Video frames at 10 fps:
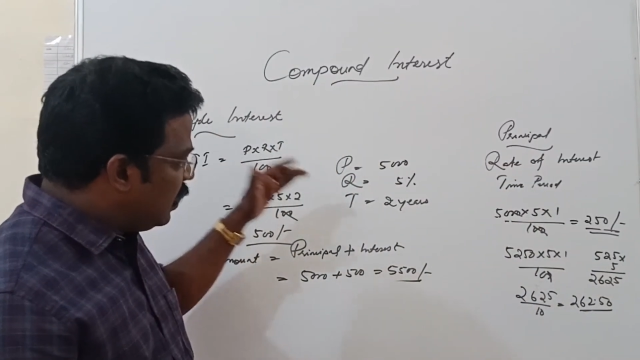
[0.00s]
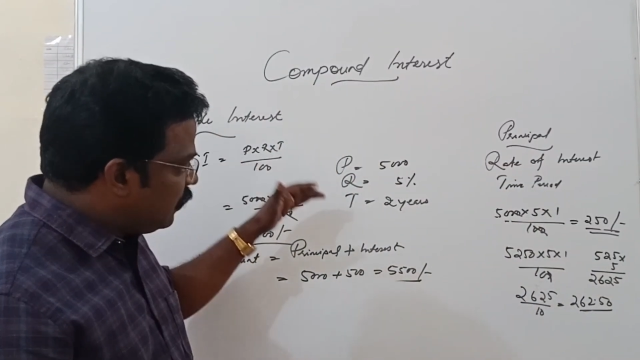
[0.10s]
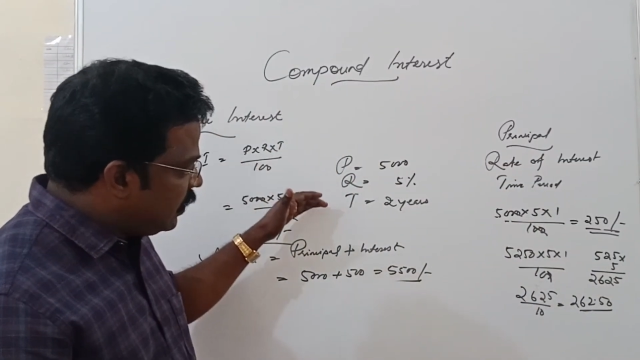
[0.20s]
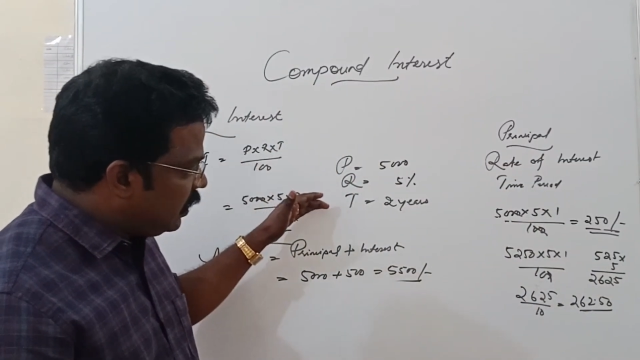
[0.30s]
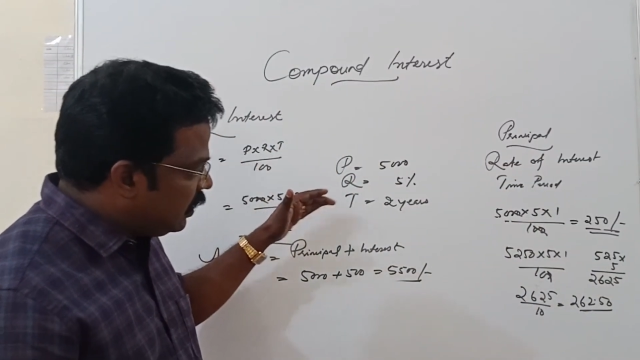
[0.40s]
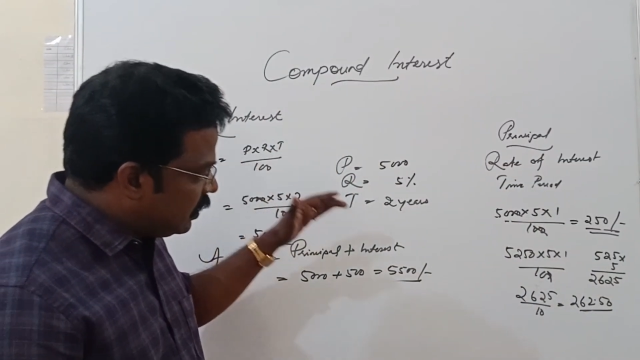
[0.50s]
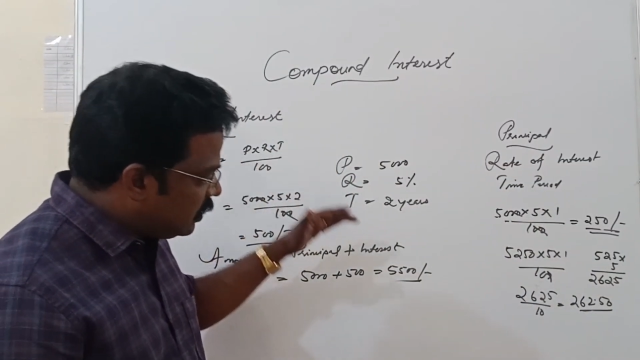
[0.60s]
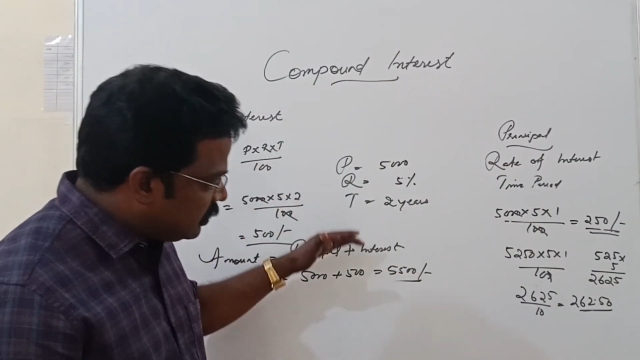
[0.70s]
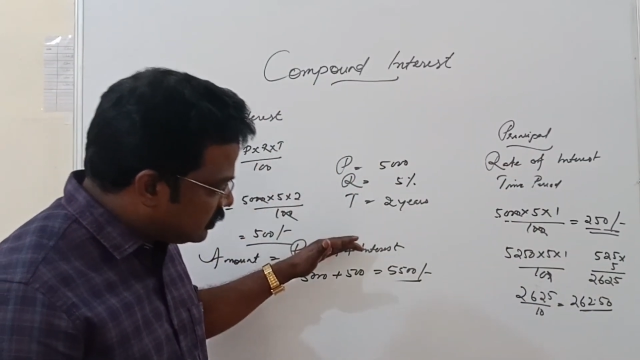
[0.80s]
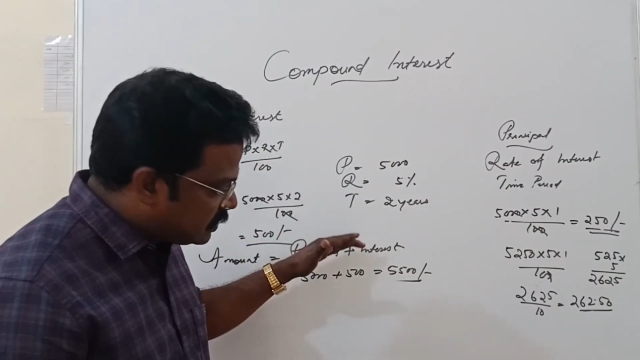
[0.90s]
every
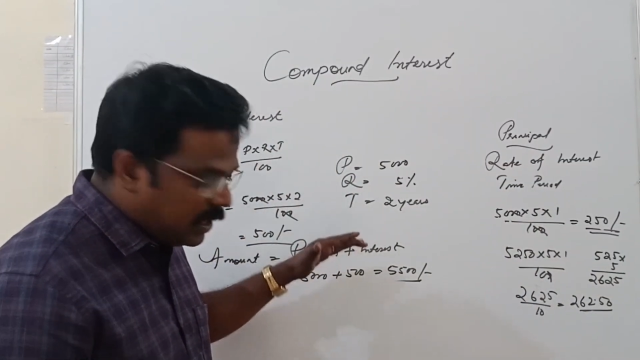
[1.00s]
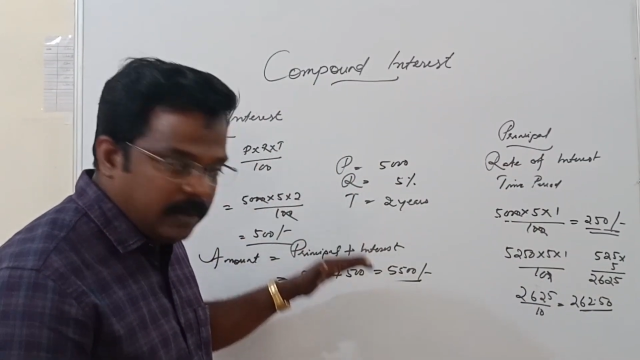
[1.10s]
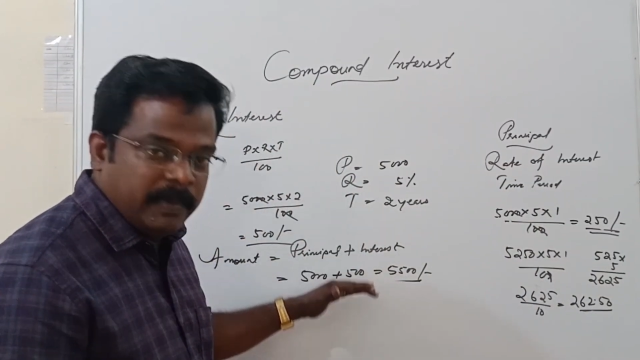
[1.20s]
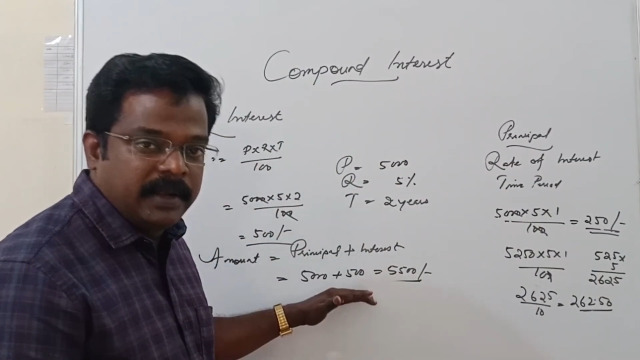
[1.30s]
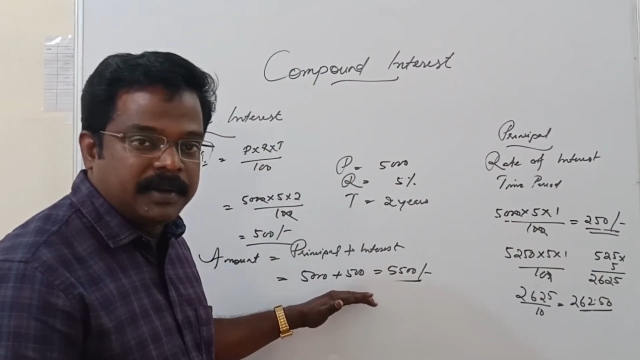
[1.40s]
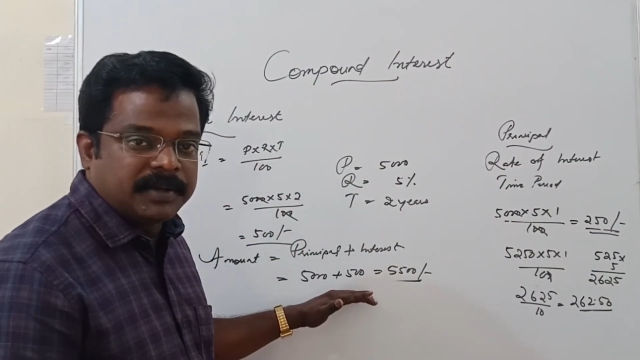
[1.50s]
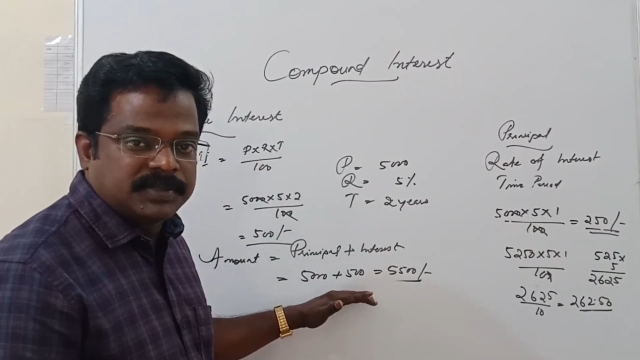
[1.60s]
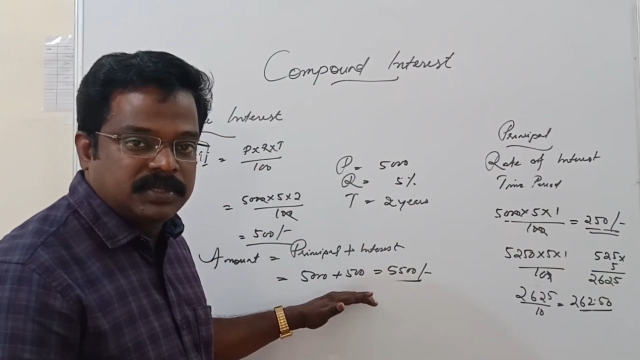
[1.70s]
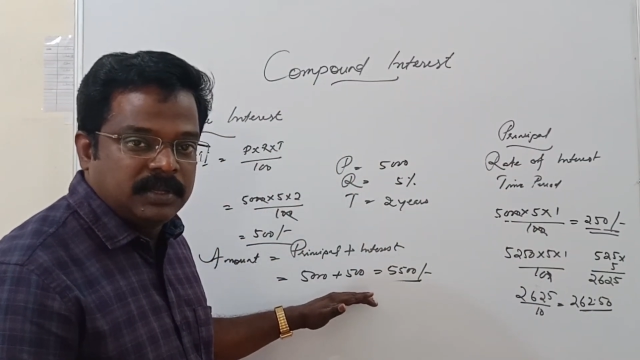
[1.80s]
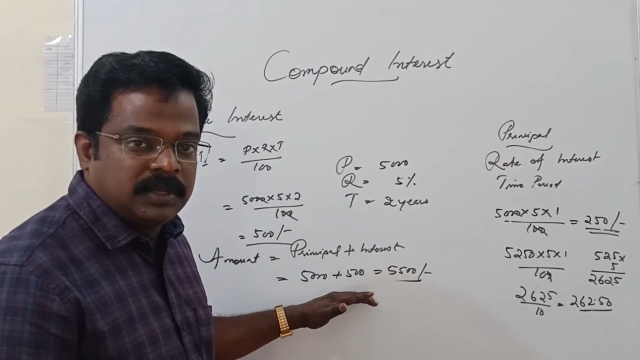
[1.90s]
year same interest.